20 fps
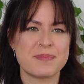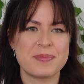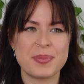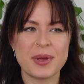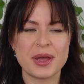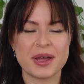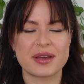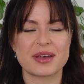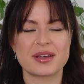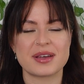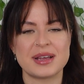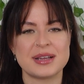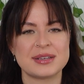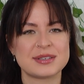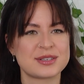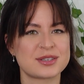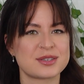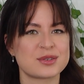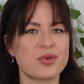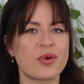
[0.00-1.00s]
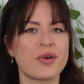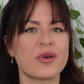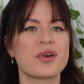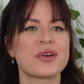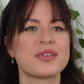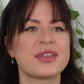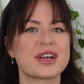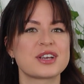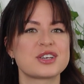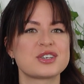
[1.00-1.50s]
big and strong
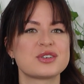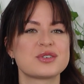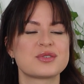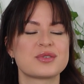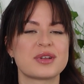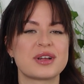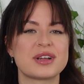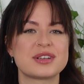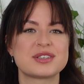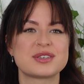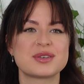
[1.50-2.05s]
connection to that.